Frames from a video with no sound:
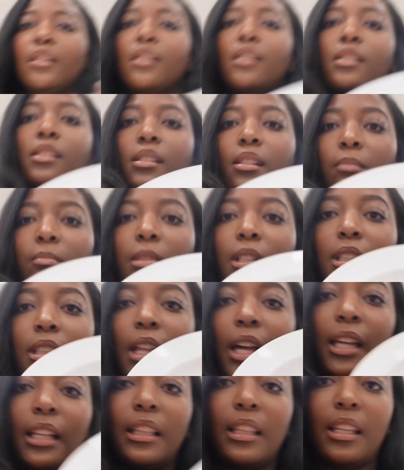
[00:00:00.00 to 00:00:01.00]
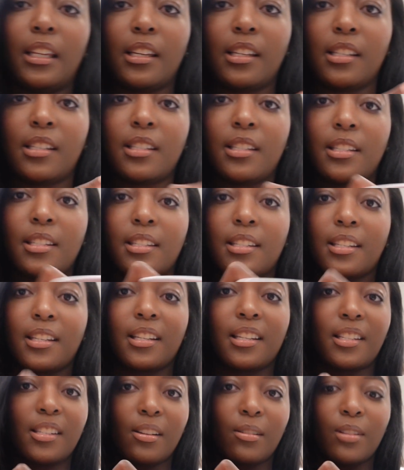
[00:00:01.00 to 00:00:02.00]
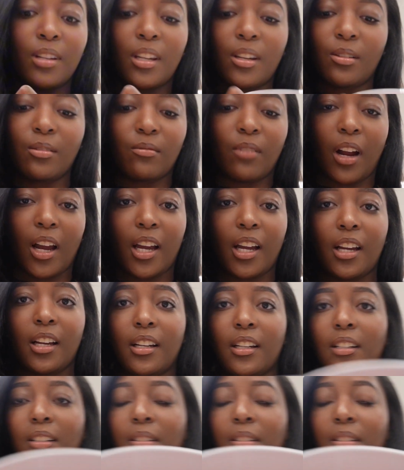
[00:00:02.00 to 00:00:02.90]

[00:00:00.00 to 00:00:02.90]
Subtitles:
something like this. So cute, right?